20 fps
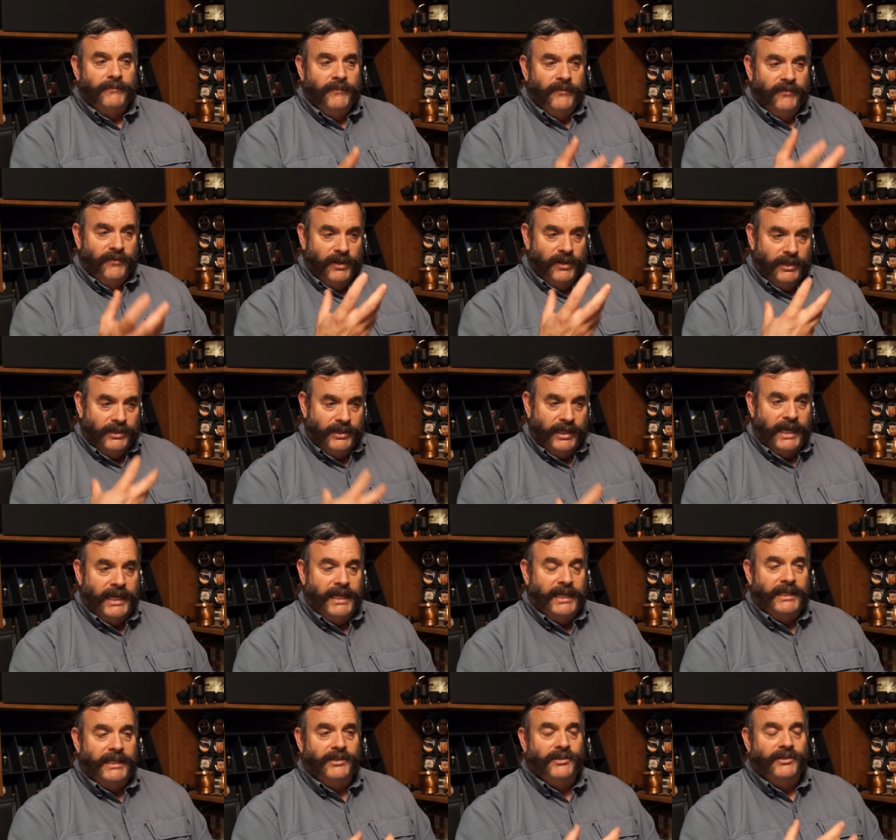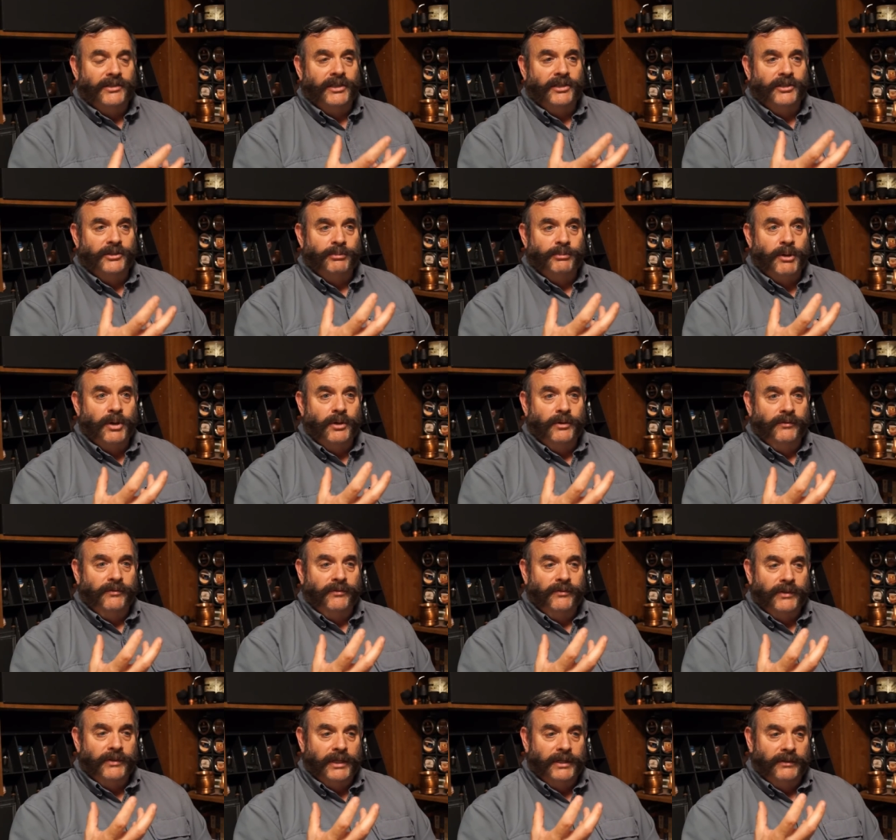for the taste, they smoke
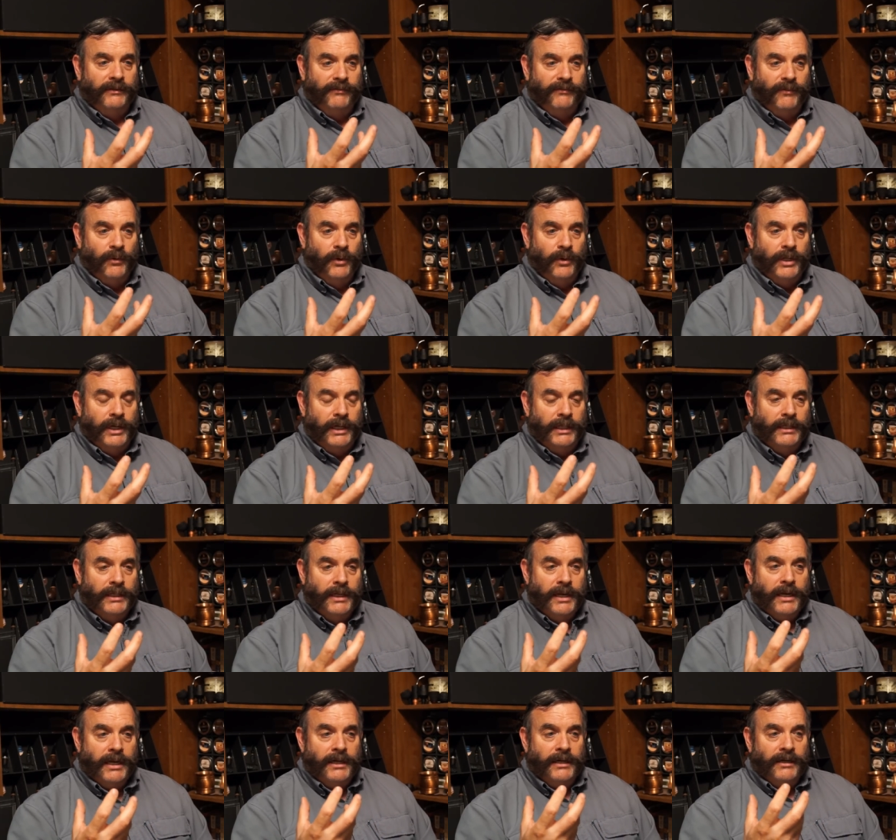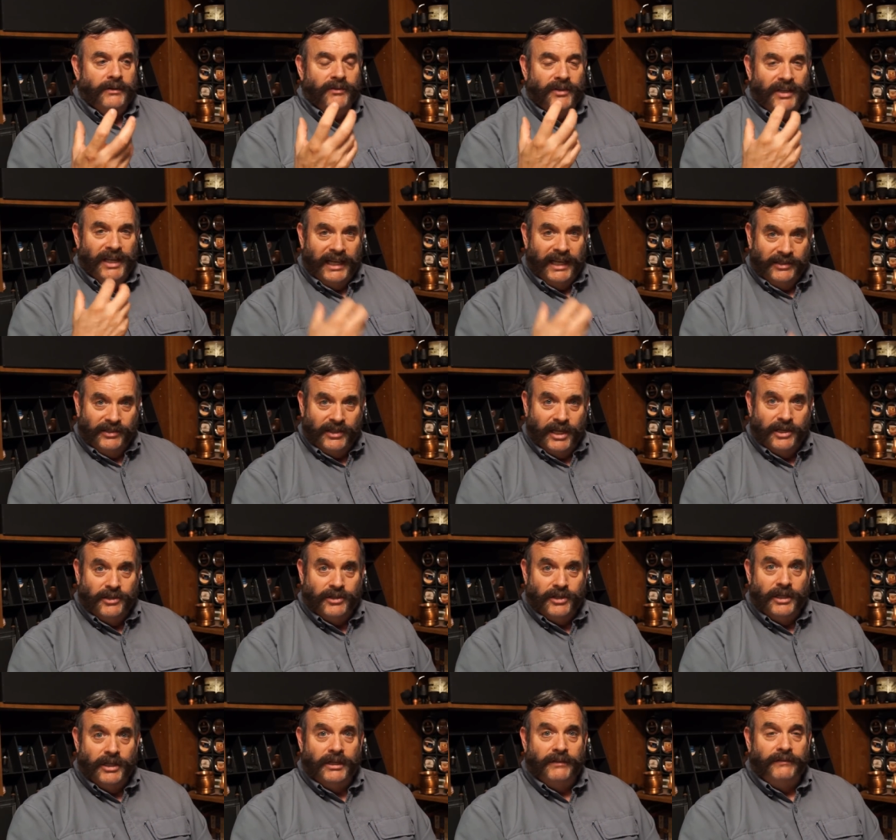for, for the
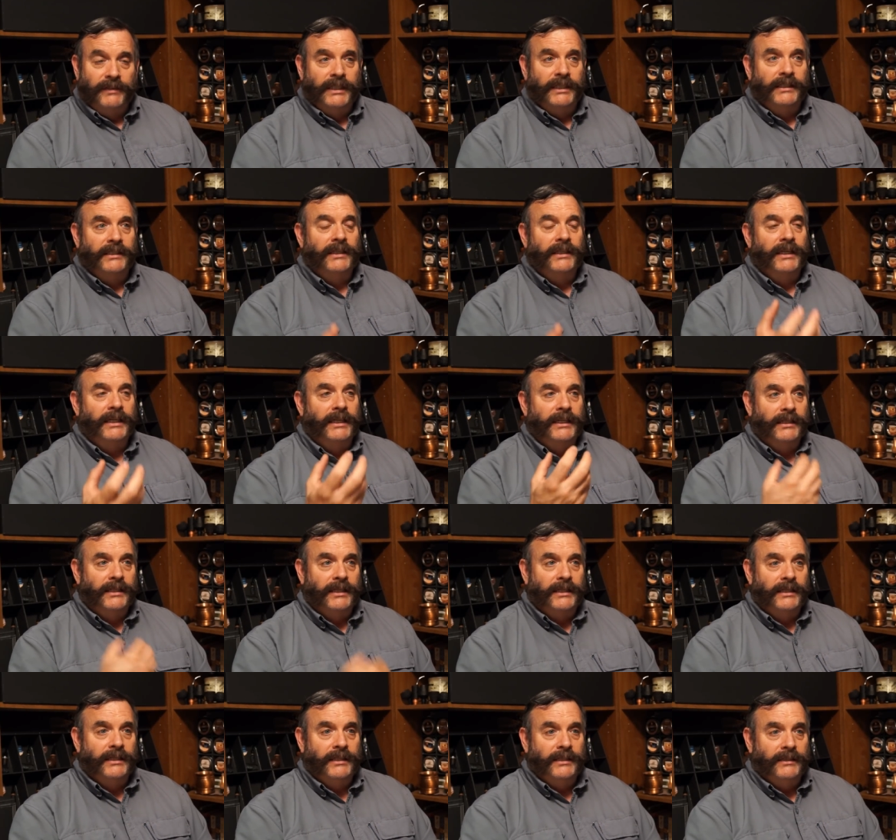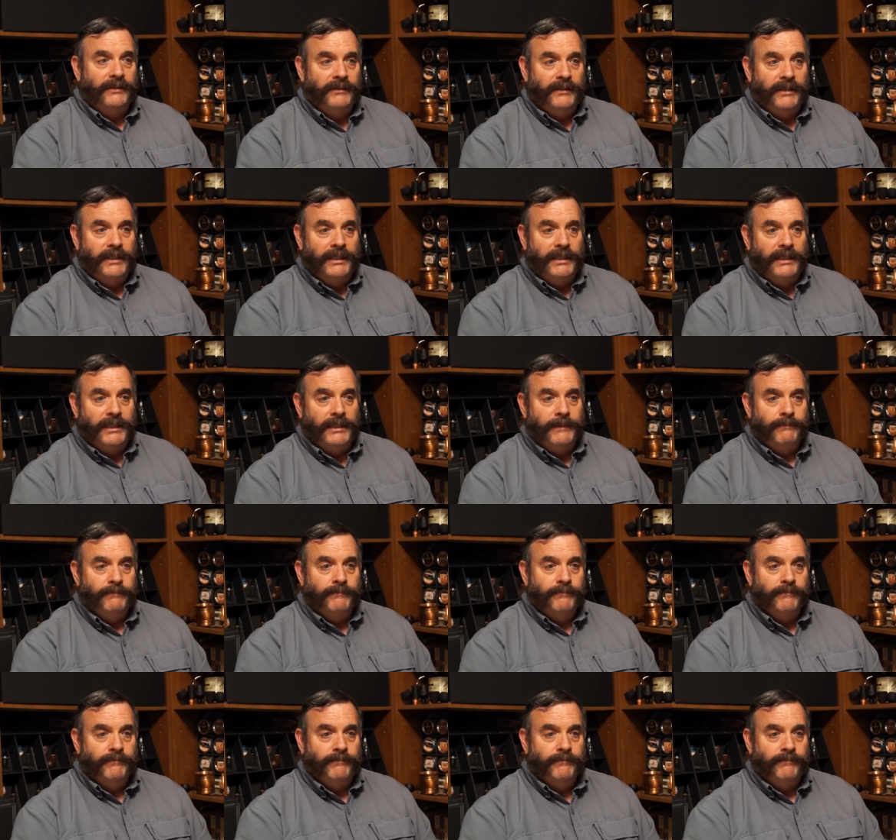relaxation of it and uh, uh,